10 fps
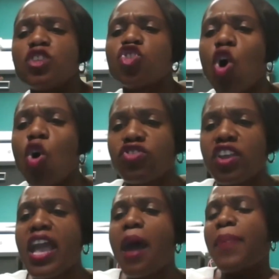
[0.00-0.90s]

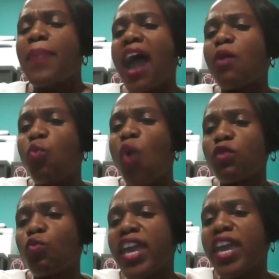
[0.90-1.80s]
chosen by what
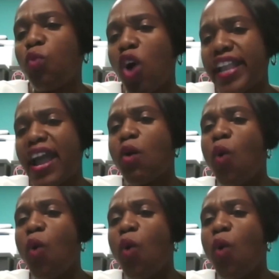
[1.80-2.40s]
we want,